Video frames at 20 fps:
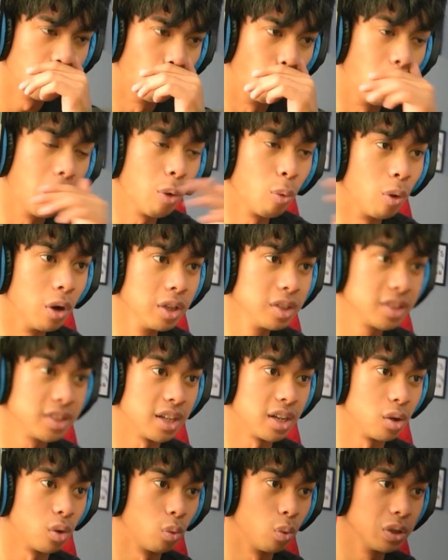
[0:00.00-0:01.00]
What was
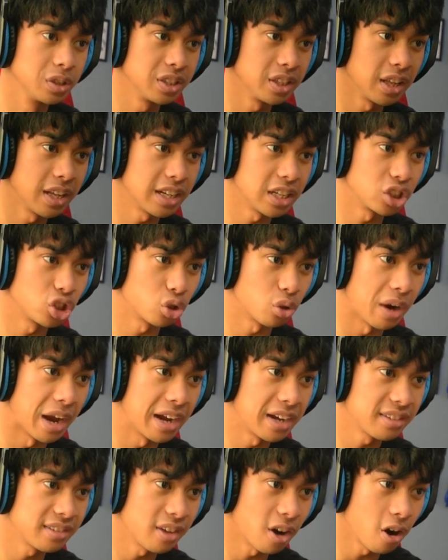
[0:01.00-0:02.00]
it? Was it like a
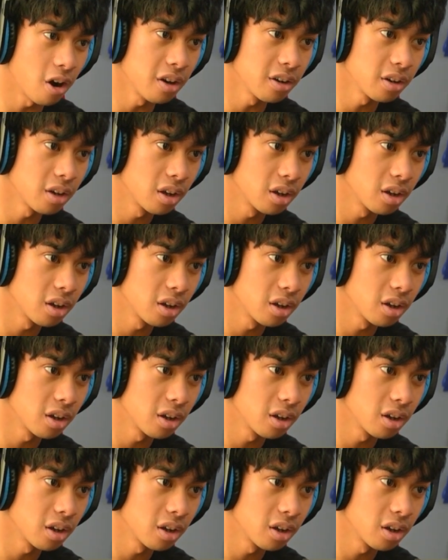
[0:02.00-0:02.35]
trank dart?